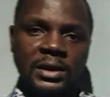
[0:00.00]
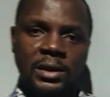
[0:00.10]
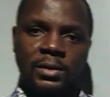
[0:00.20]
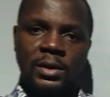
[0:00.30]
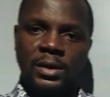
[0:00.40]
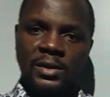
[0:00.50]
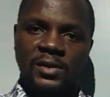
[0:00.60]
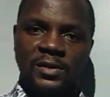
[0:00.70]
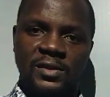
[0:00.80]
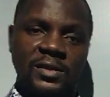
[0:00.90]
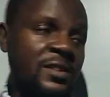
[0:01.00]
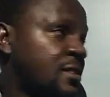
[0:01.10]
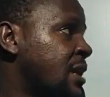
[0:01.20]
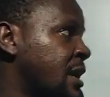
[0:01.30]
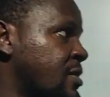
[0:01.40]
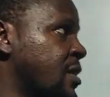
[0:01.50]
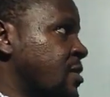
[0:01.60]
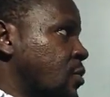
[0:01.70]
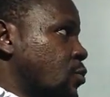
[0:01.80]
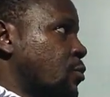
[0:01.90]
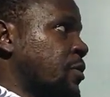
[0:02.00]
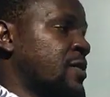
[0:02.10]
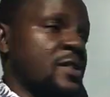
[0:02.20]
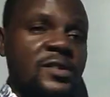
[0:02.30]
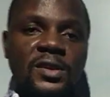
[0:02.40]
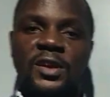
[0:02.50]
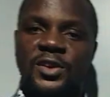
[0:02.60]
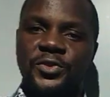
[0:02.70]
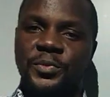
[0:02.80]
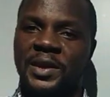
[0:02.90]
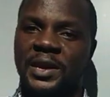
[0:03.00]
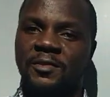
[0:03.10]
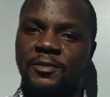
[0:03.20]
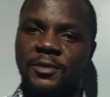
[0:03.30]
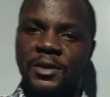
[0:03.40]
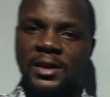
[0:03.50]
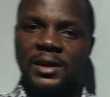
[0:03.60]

Now, this reaction is in two phases, so be careful.